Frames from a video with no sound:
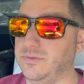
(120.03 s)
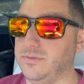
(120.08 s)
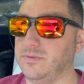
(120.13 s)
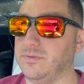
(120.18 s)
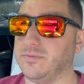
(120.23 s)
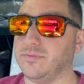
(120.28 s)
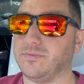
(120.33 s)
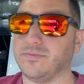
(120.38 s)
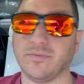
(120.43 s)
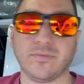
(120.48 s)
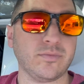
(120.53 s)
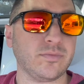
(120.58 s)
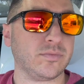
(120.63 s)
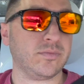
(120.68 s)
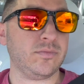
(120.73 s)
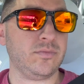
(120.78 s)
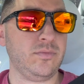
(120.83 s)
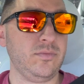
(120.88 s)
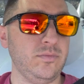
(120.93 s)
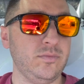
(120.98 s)
and
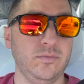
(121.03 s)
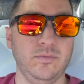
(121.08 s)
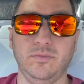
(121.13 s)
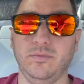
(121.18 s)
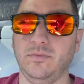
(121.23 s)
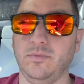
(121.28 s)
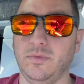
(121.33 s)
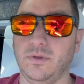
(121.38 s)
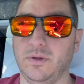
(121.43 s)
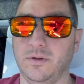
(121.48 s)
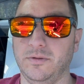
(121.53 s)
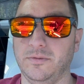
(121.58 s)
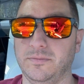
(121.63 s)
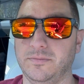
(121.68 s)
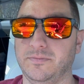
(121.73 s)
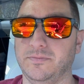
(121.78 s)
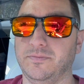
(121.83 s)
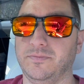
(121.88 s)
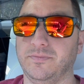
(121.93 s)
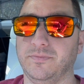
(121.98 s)
22-minute drive
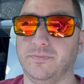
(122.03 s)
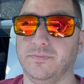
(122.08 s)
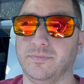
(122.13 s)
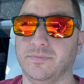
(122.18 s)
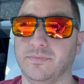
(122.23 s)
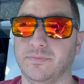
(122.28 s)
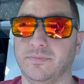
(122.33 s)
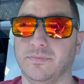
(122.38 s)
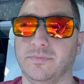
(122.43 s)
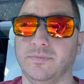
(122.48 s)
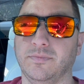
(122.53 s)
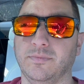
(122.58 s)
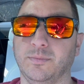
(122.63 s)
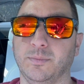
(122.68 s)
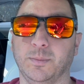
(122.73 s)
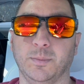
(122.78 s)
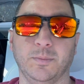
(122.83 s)
up to Yulee,